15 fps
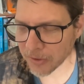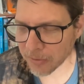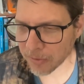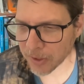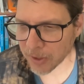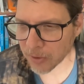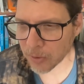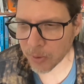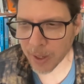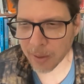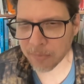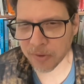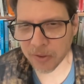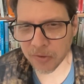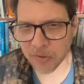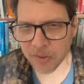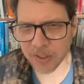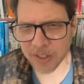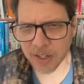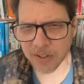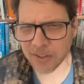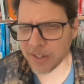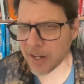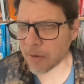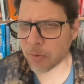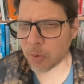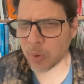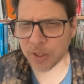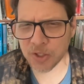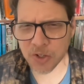the video who obviously had never
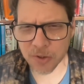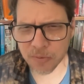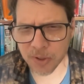watched a